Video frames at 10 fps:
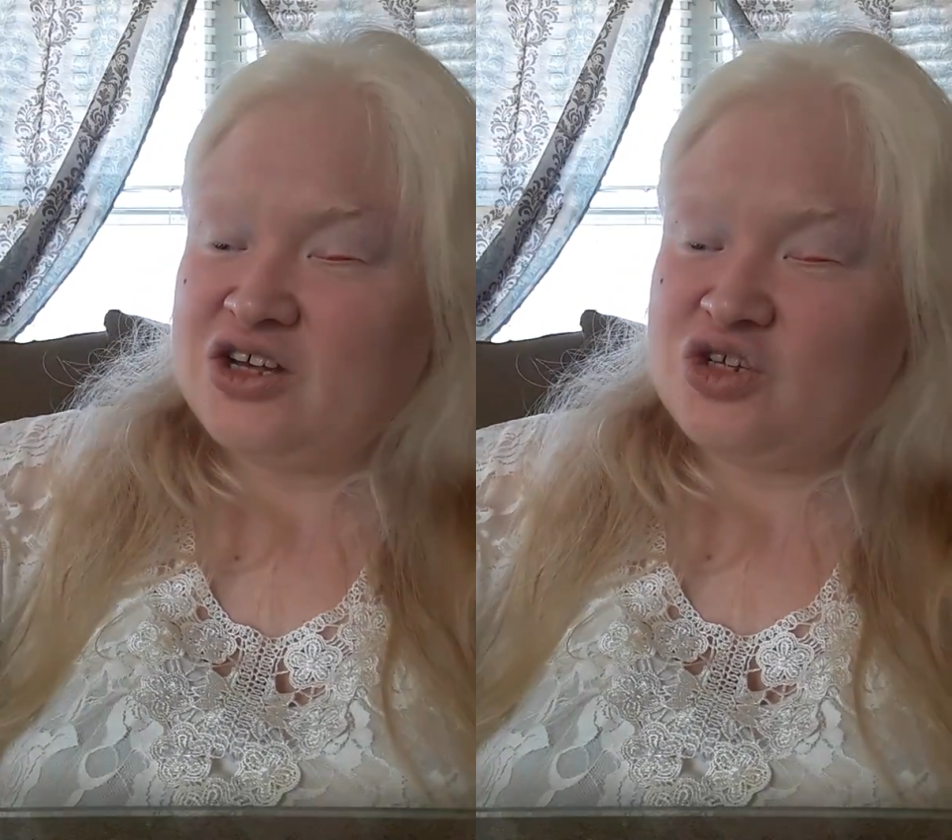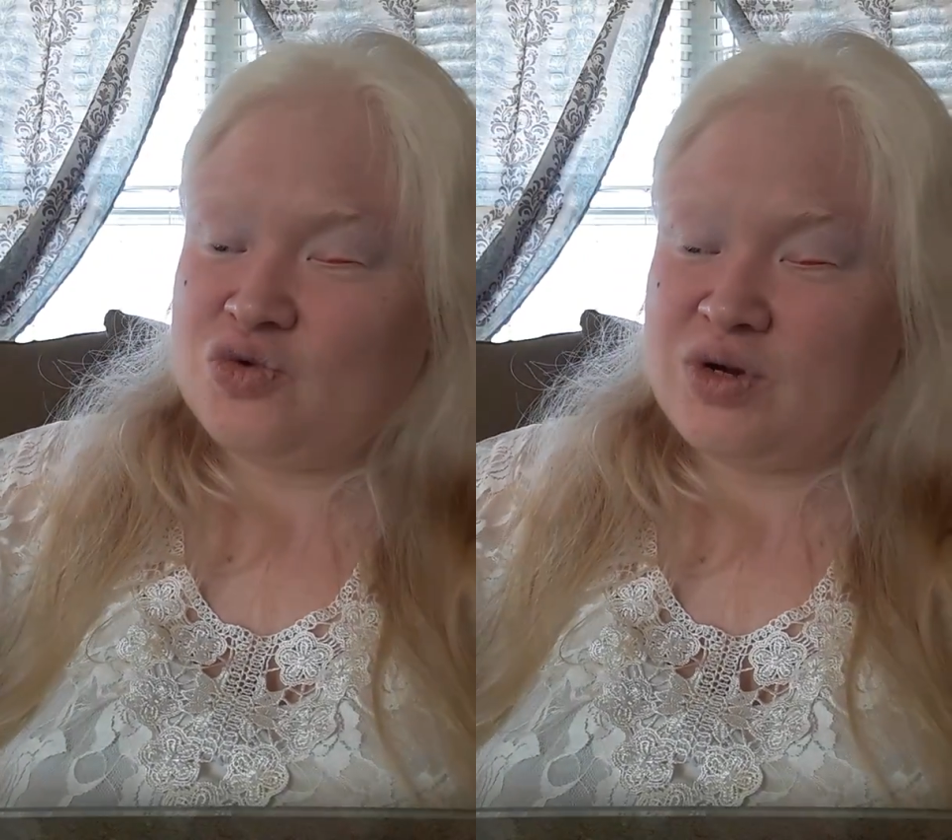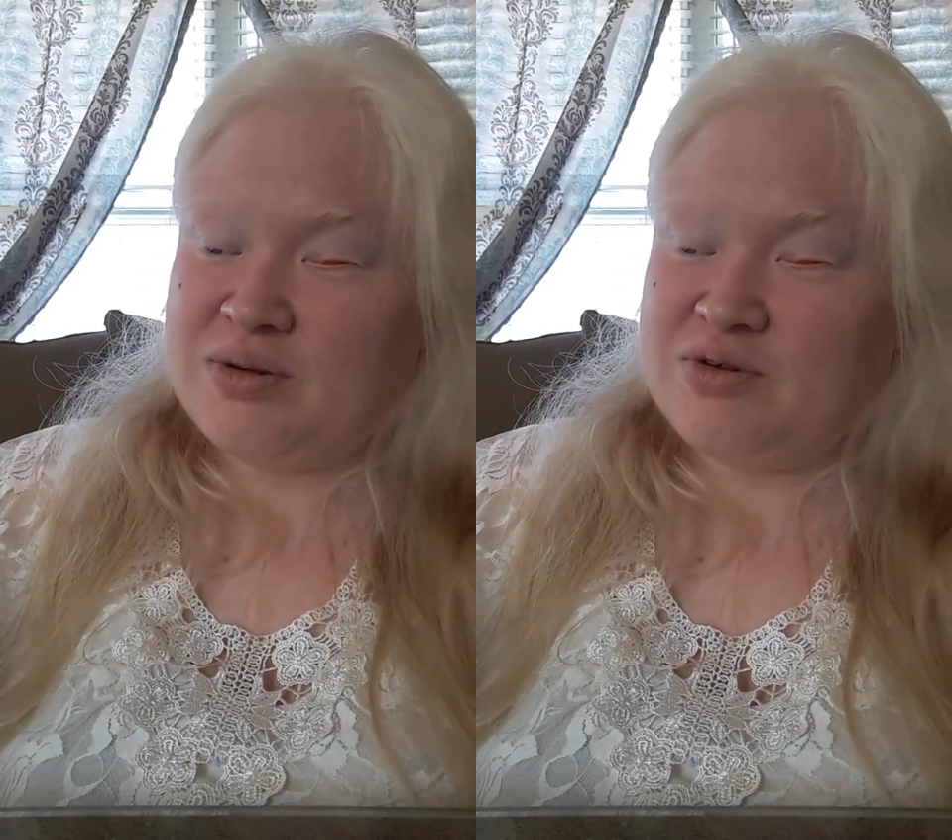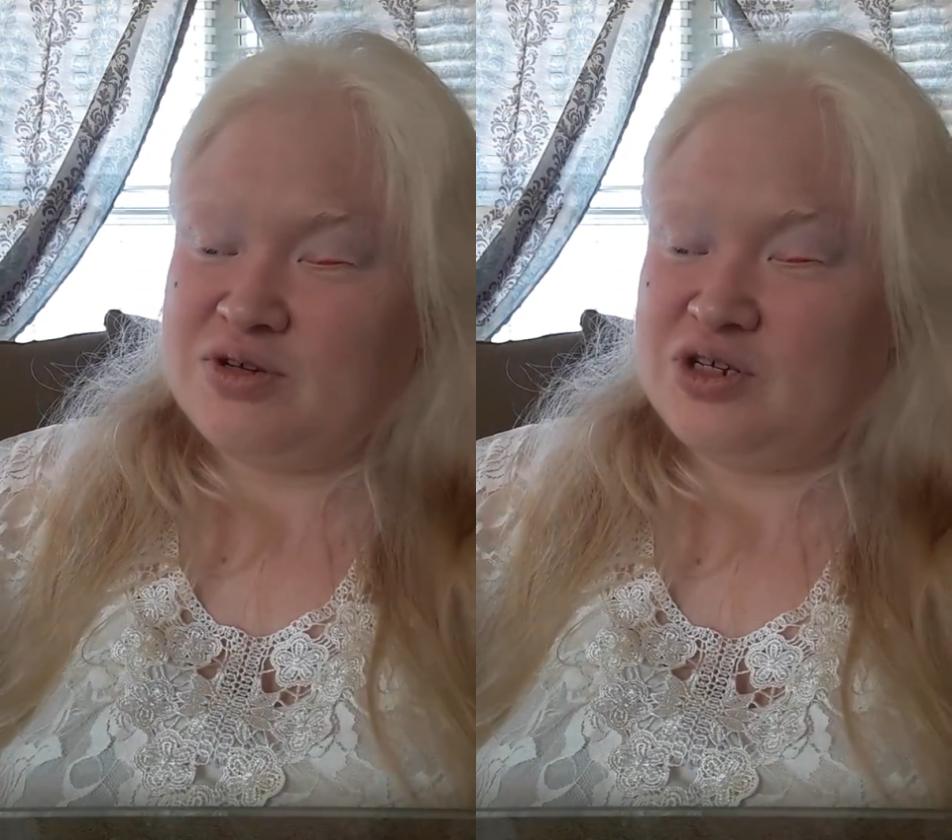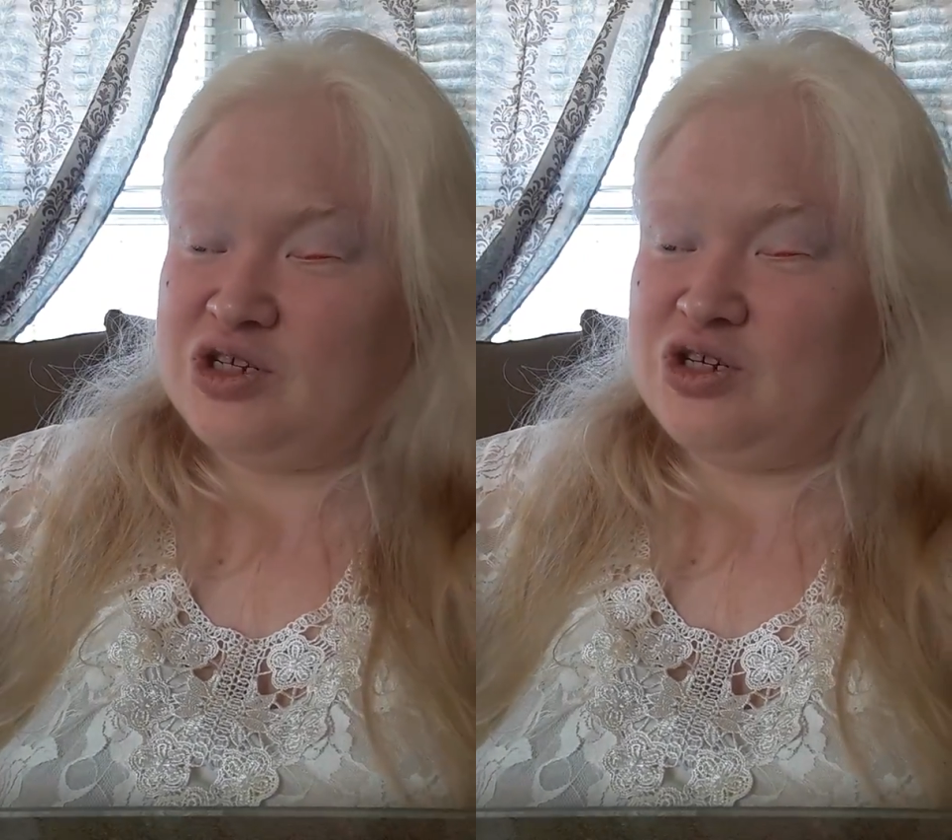So what I'm
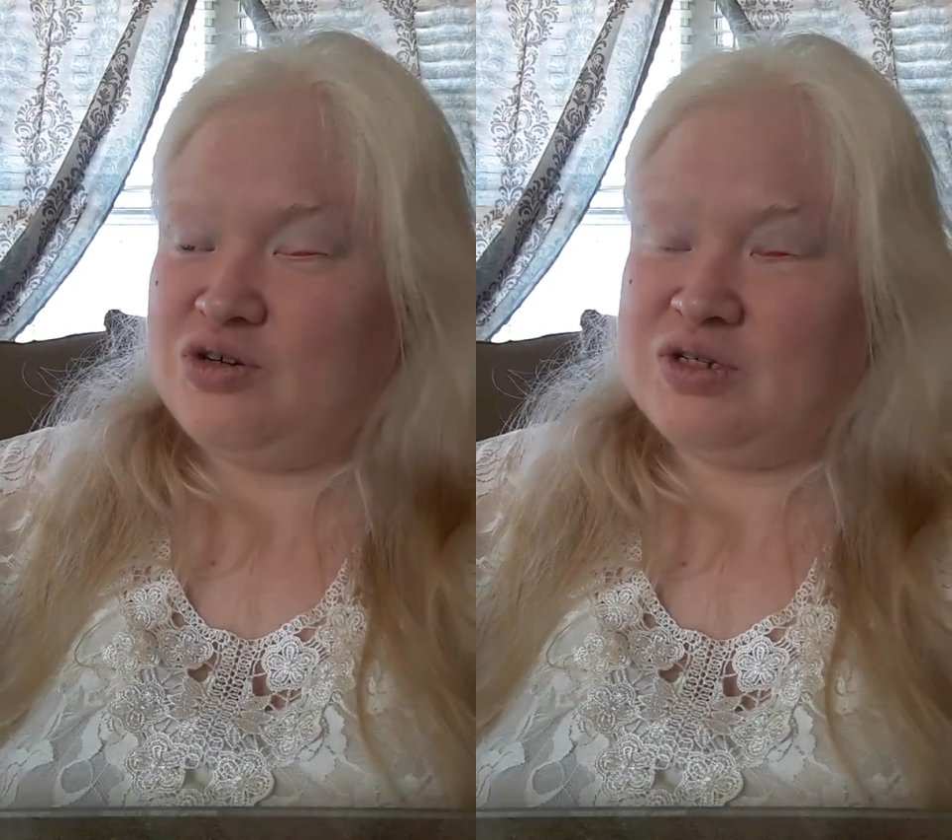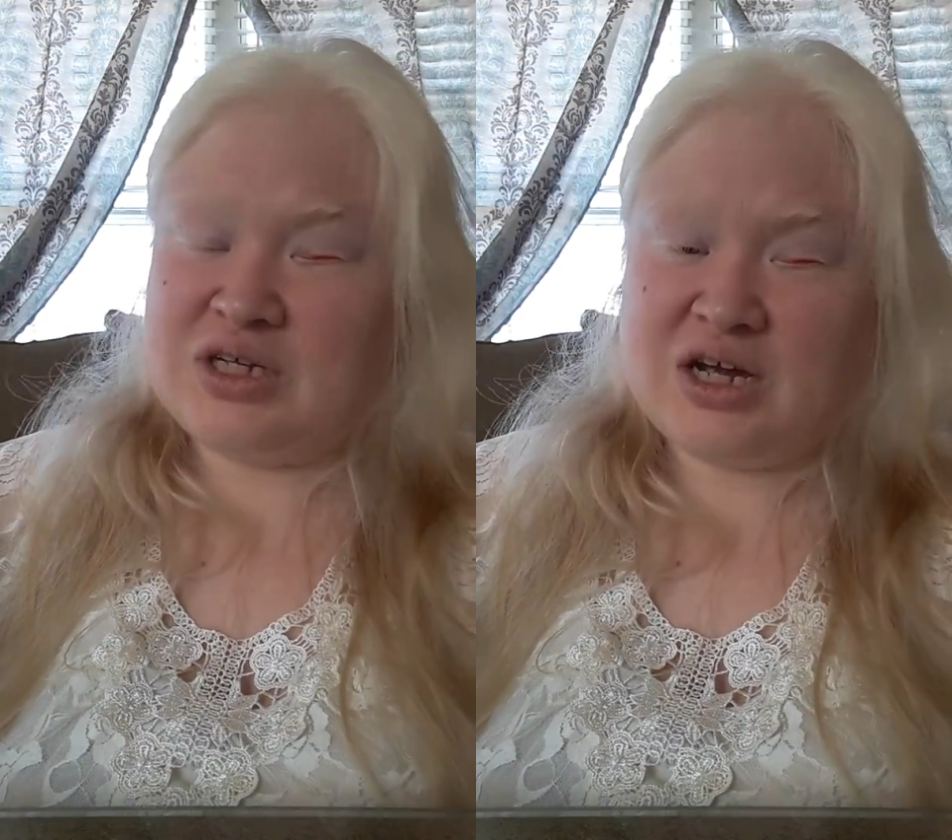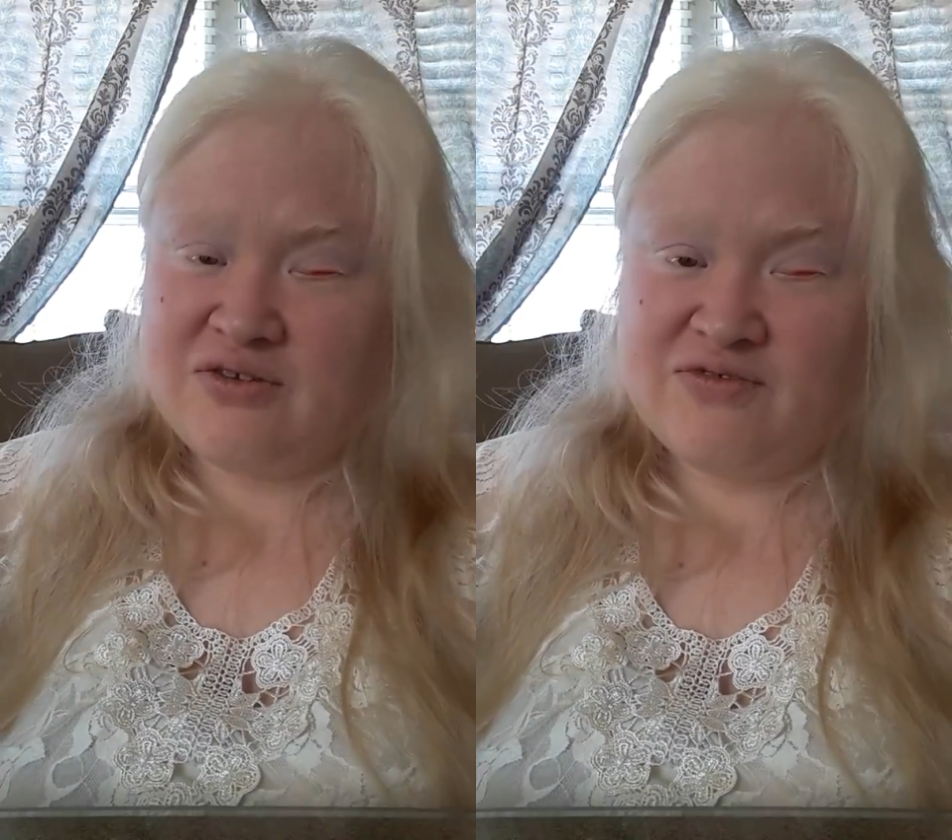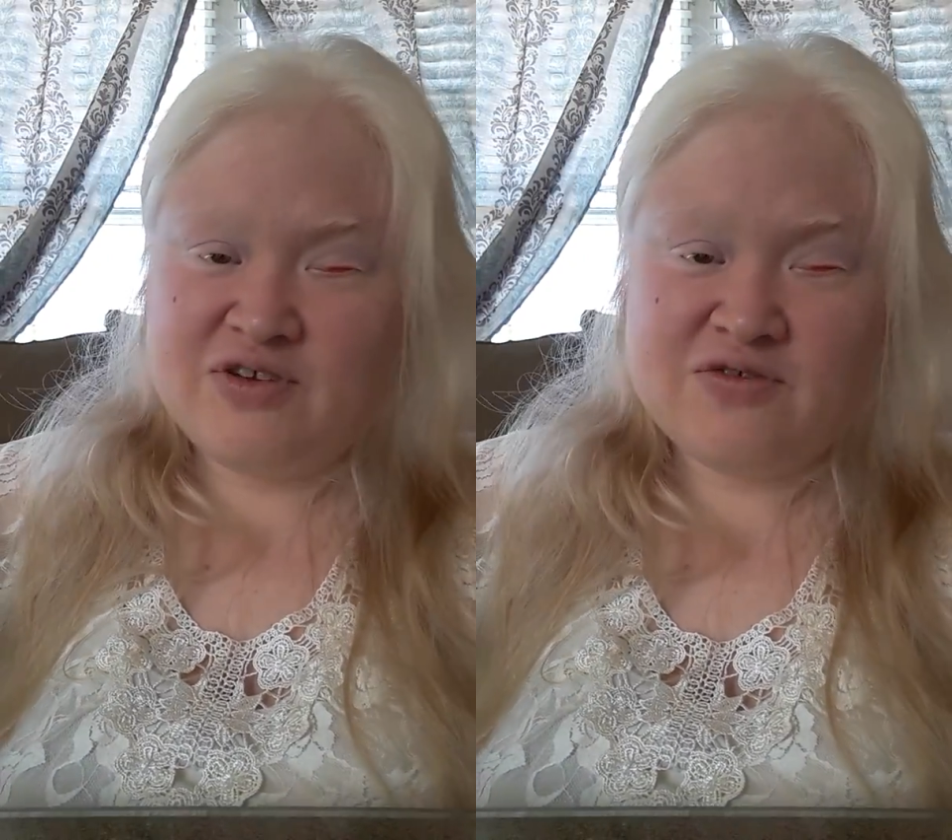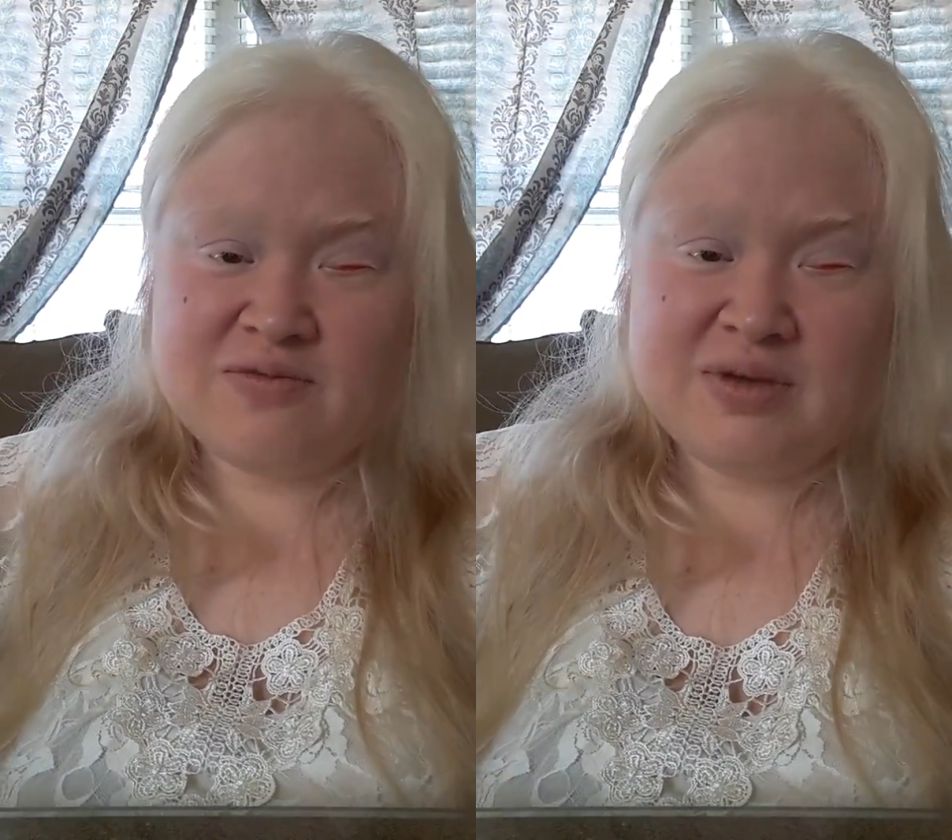going to do, it's kind of
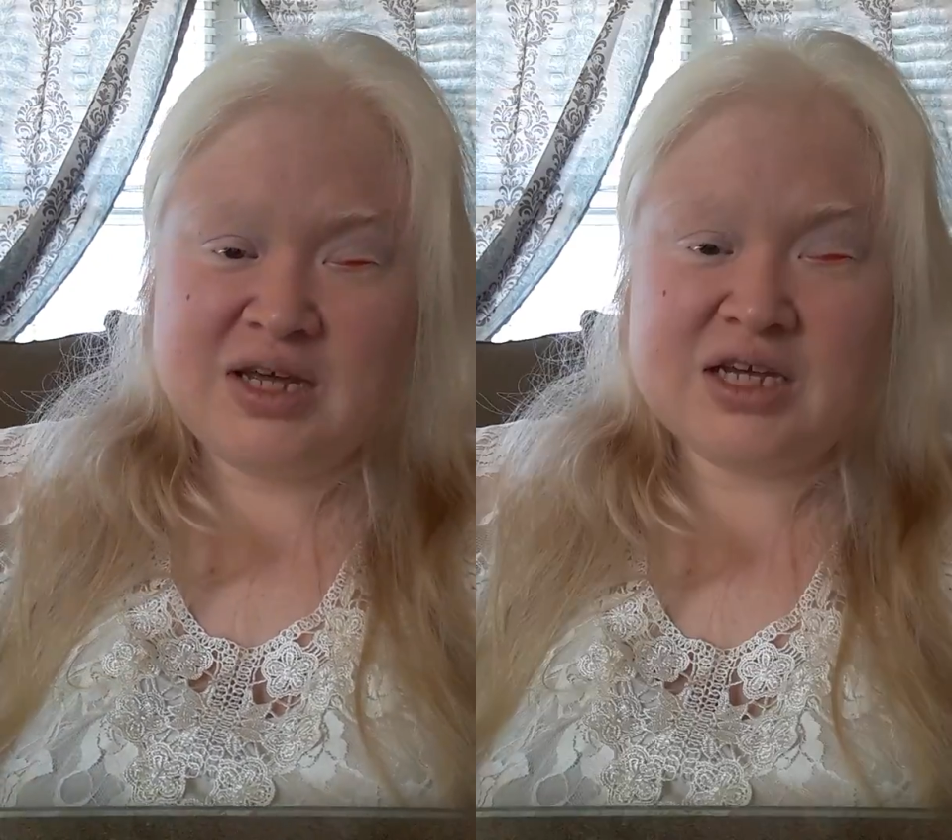new for me,